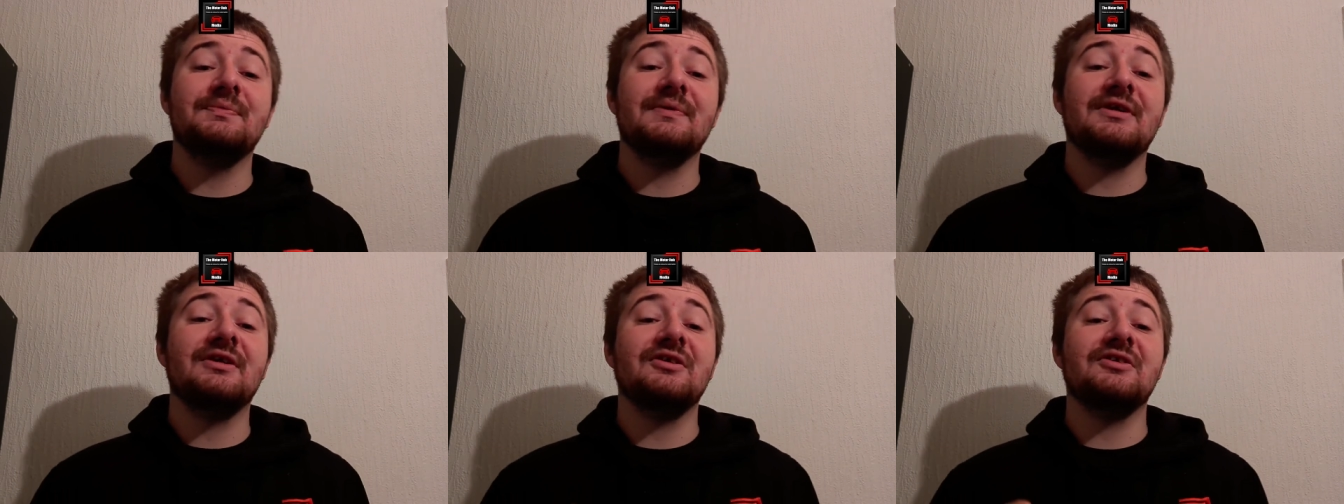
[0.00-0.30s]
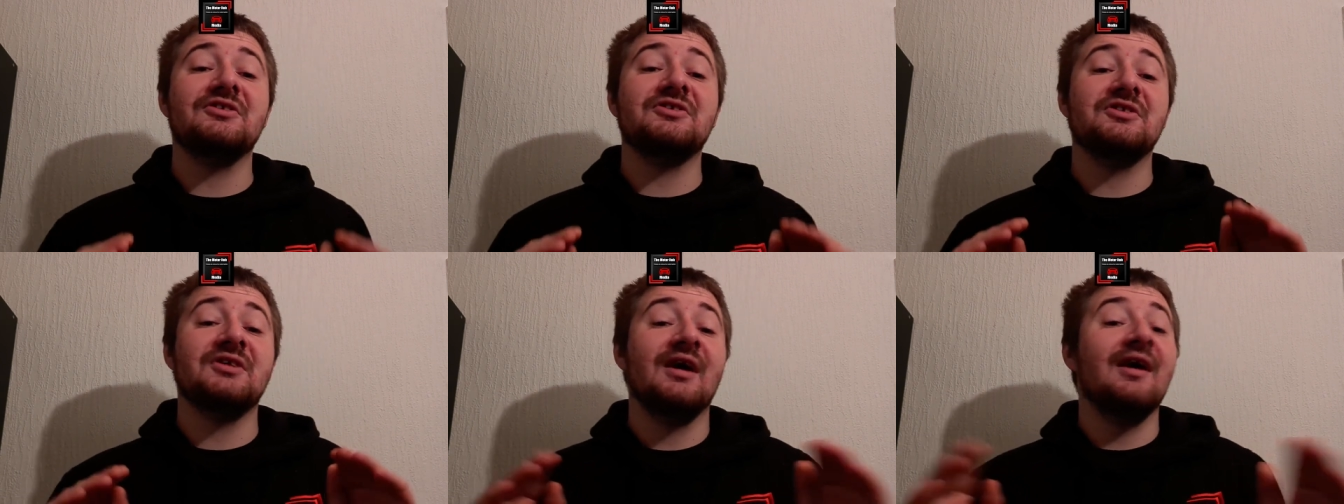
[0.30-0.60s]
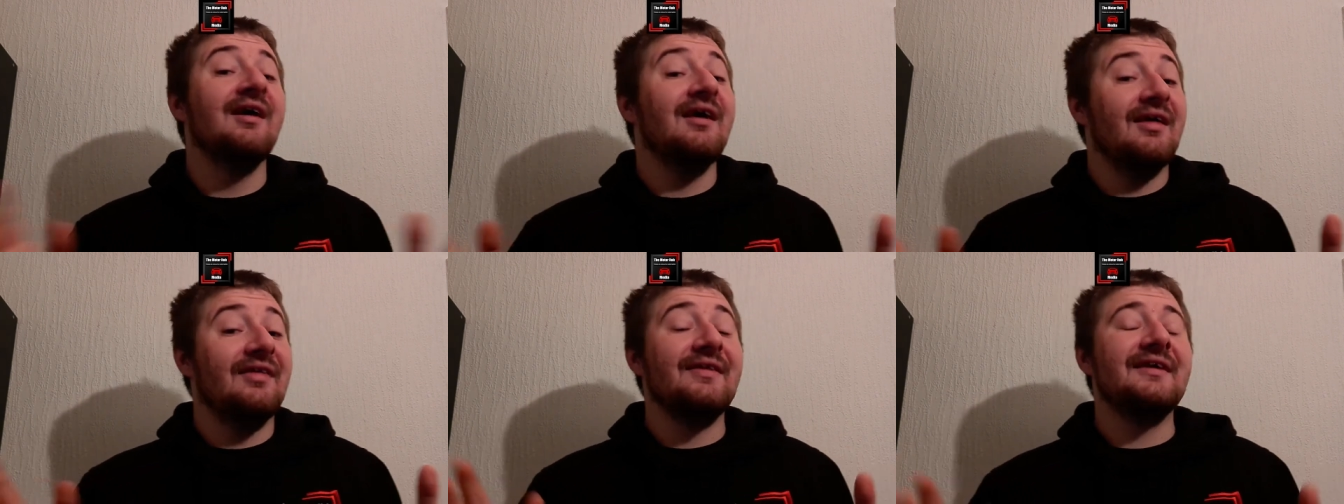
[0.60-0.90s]
because
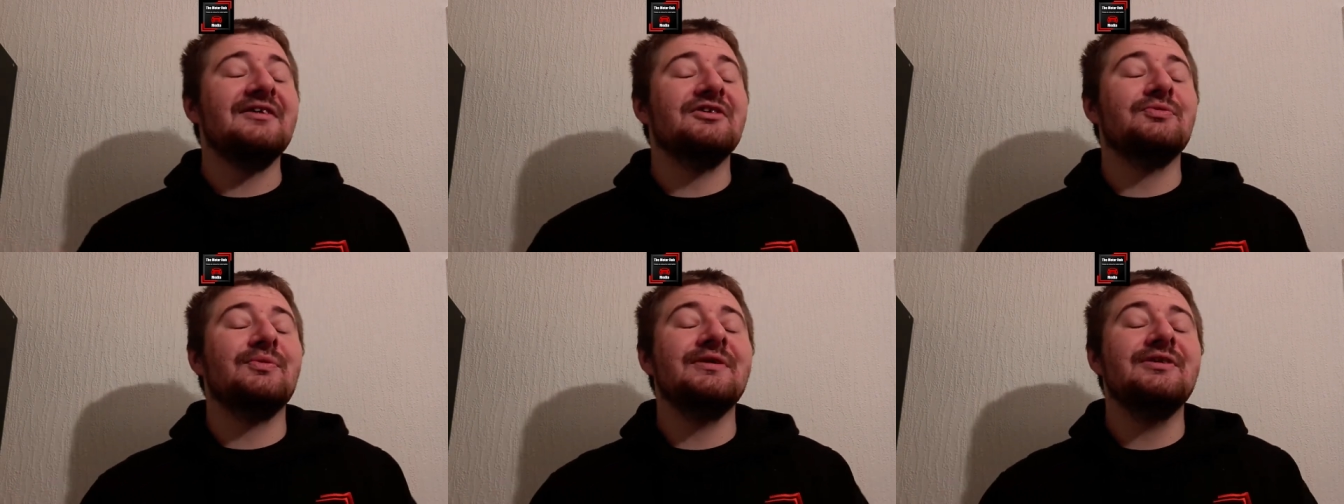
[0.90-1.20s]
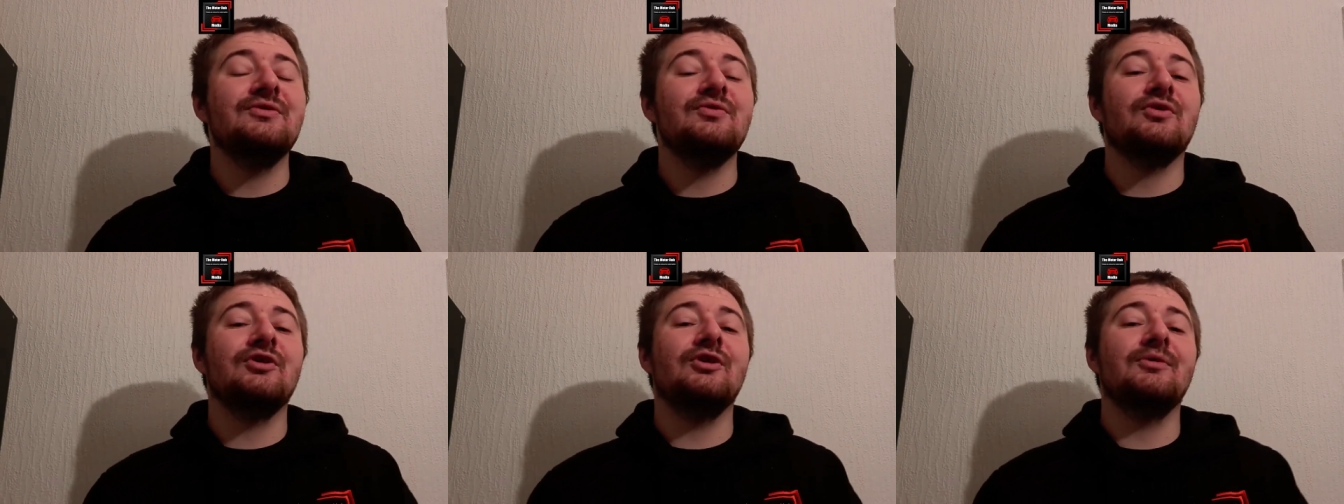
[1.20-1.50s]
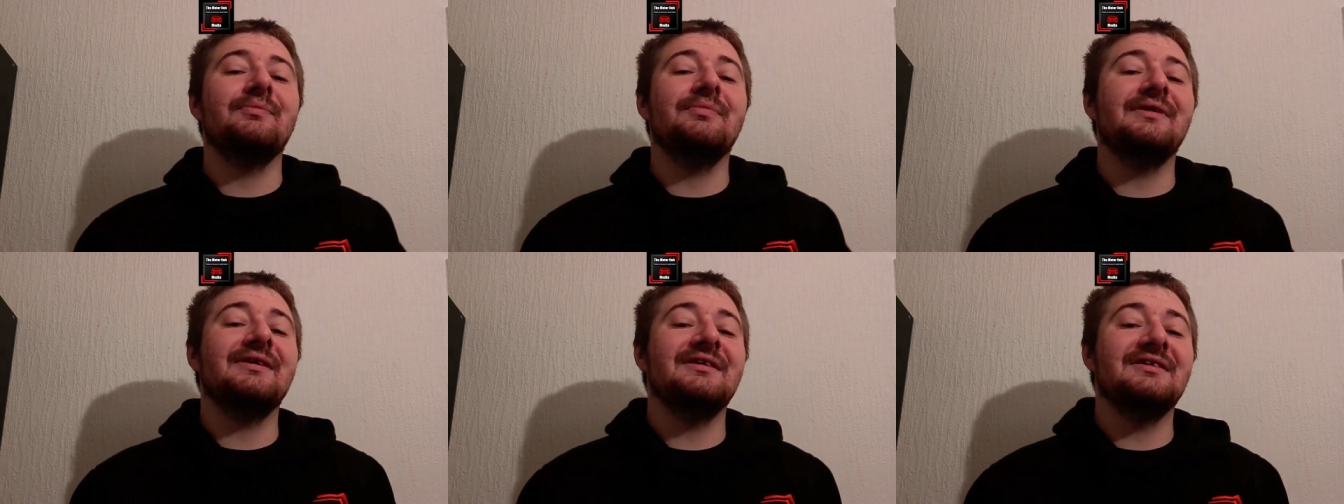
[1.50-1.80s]
that's when you're going
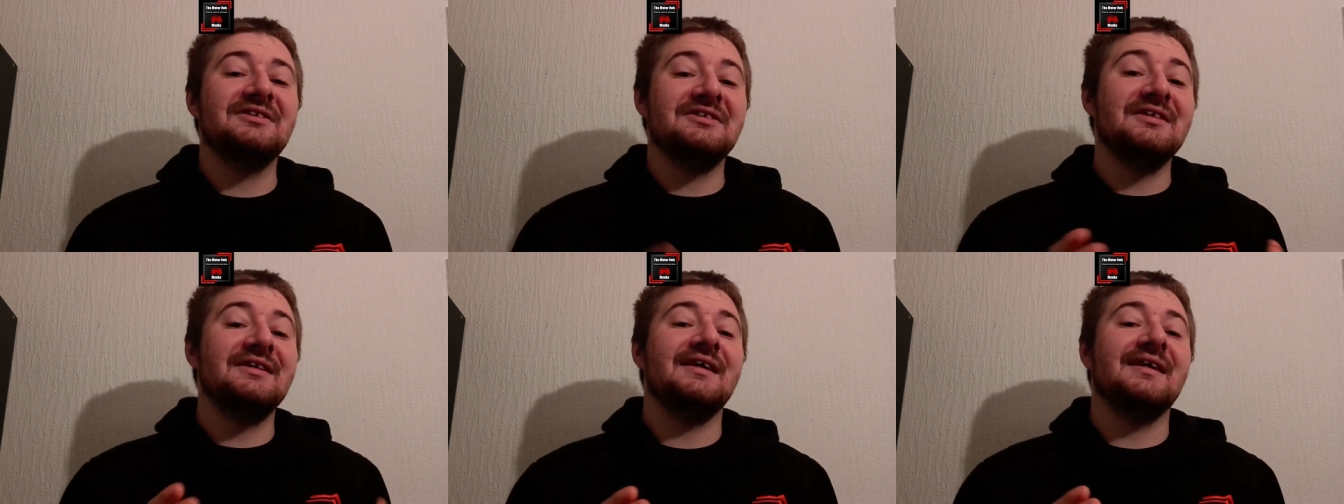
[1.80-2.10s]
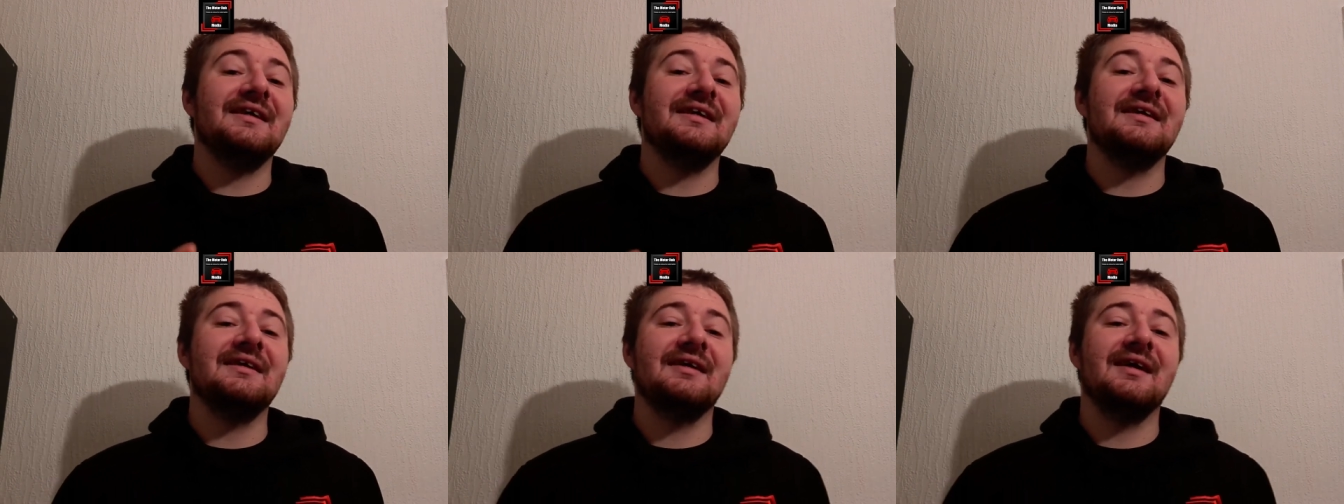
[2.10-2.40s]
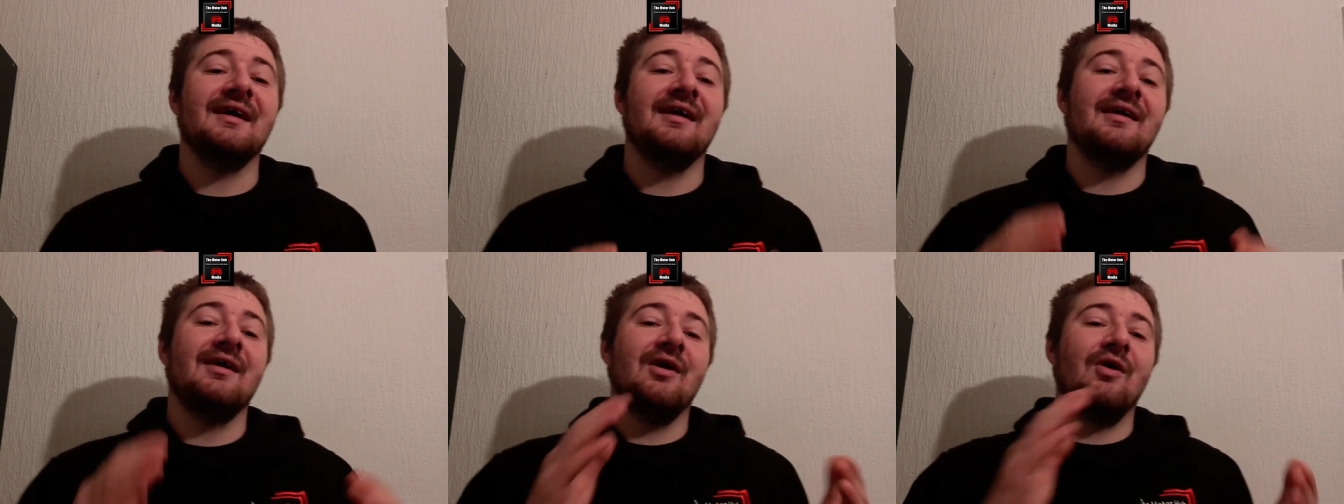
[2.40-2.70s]
to be seeing